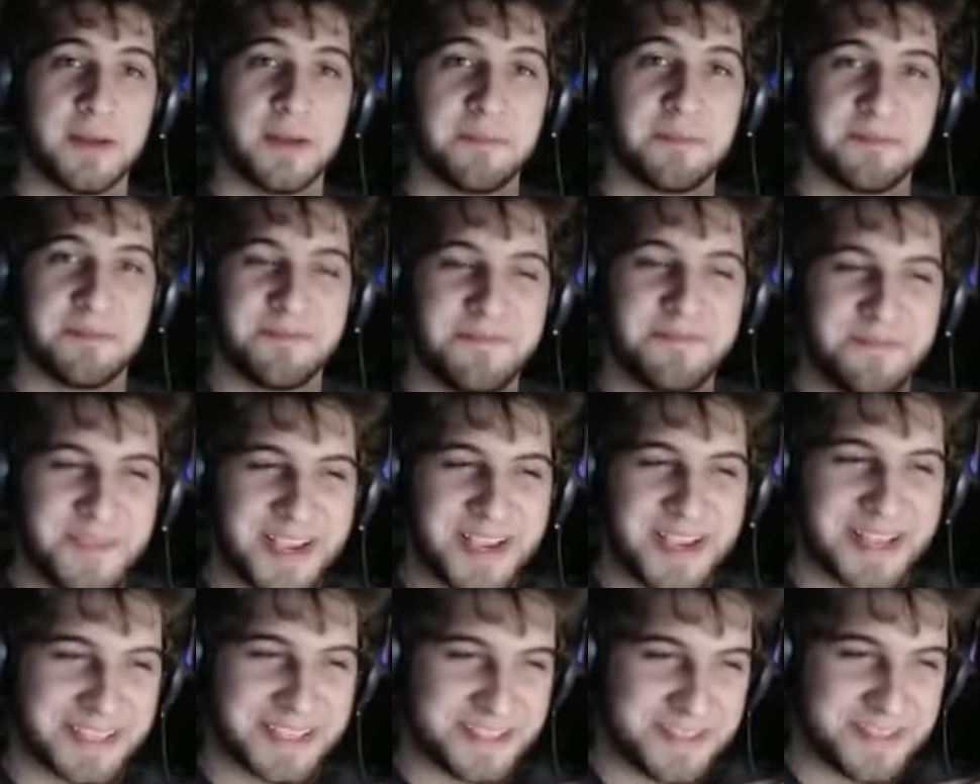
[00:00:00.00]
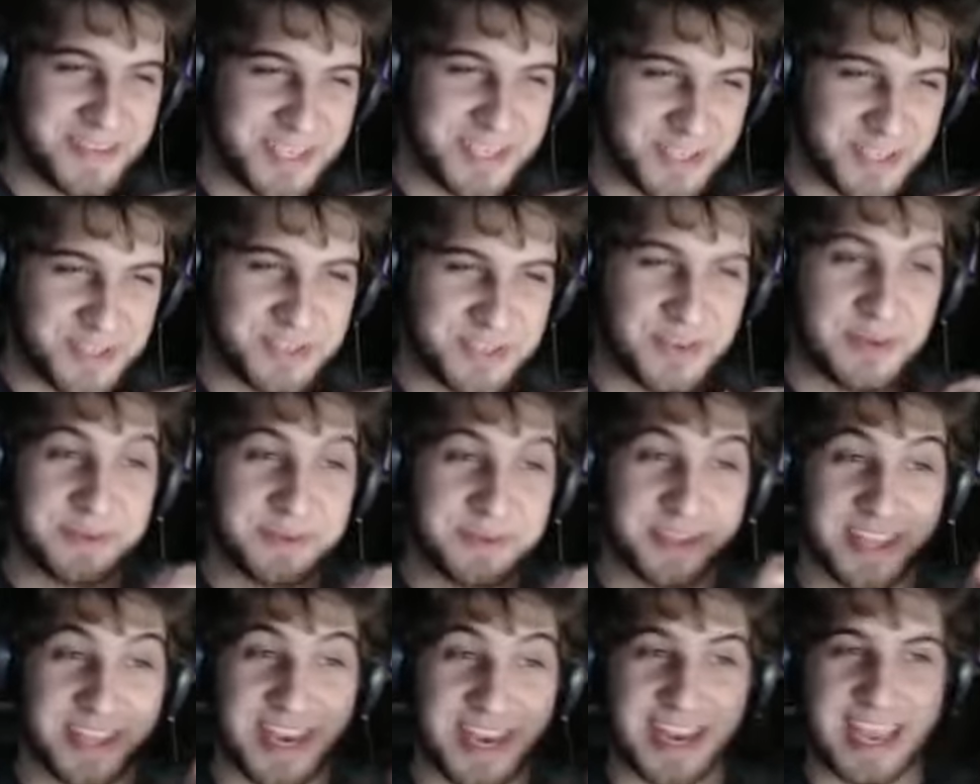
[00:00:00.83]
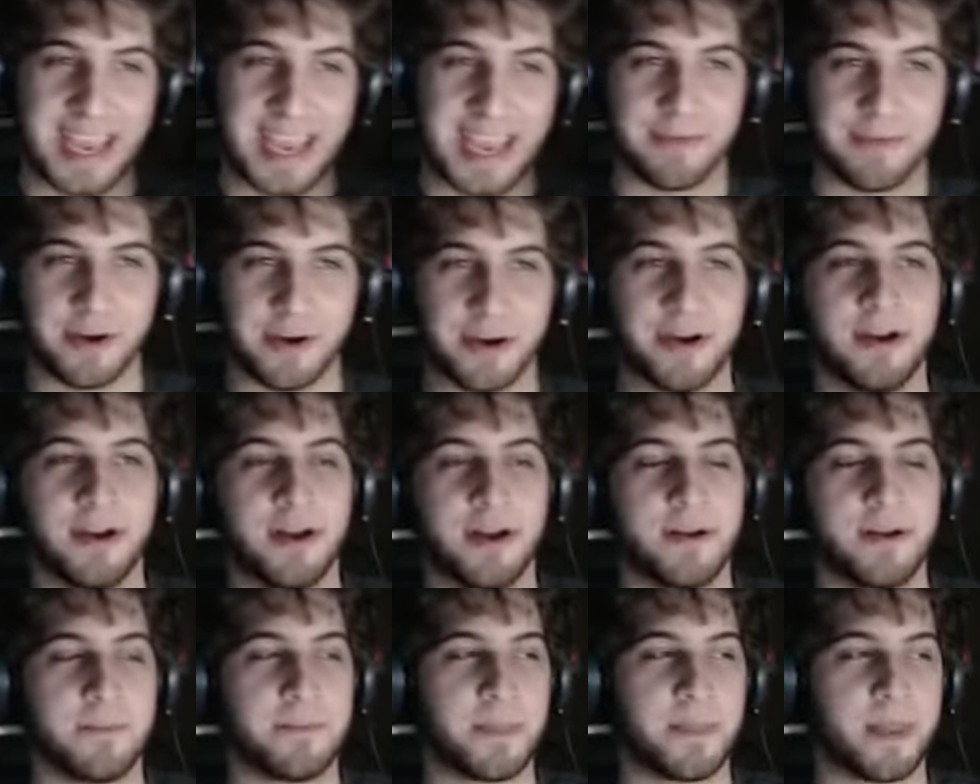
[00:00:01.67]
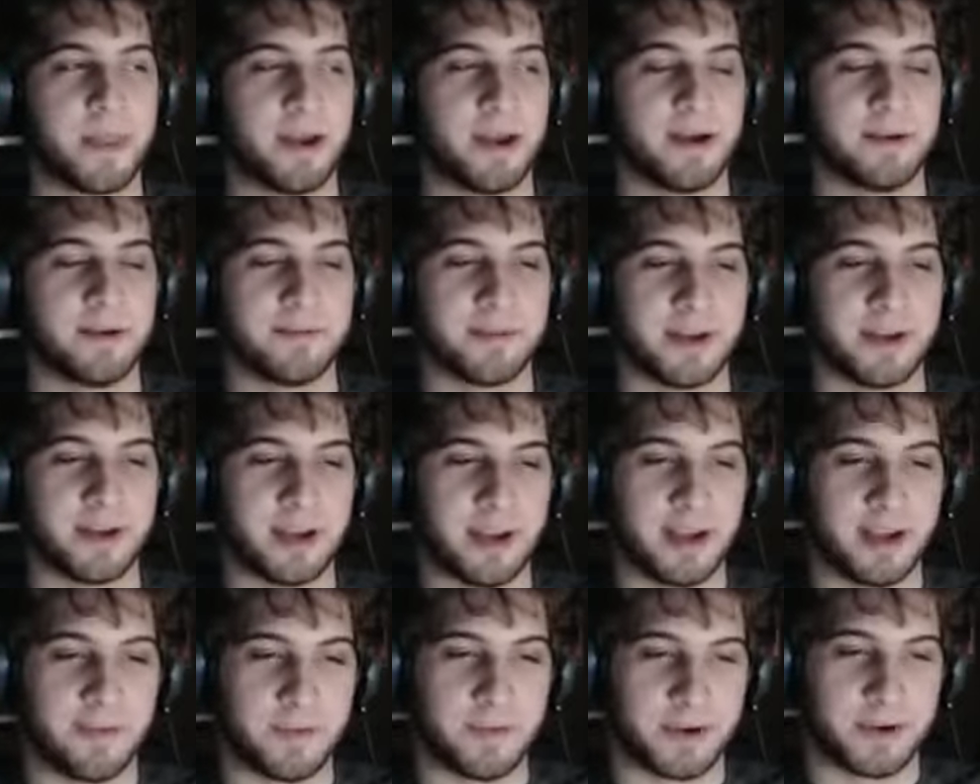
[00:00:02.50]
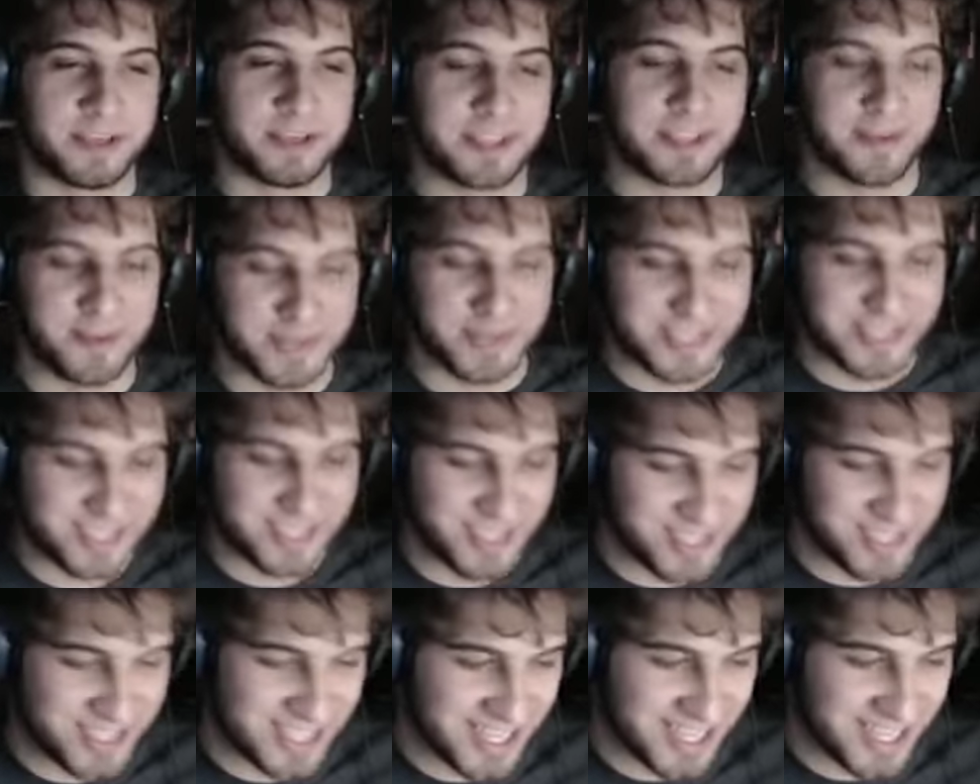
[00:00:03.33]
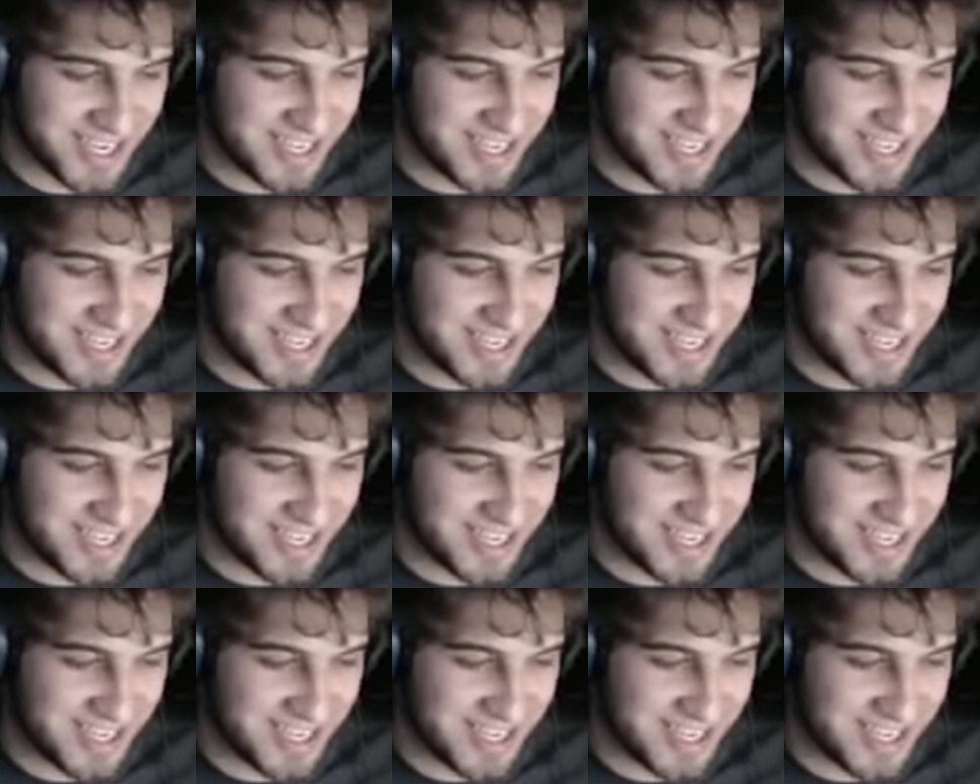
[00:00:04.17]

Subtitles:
Because of the description that I gave her of what her service looks like.